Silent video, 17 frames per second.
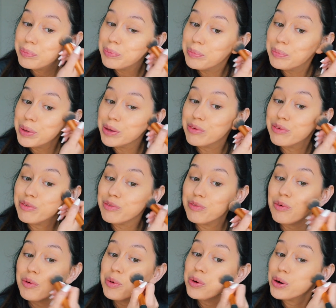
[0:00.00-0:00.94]

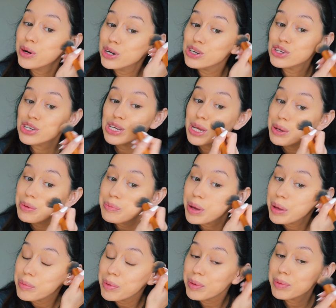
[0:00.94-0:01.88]
before
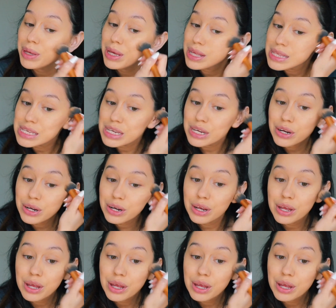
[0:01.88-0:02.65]
my baby gets here.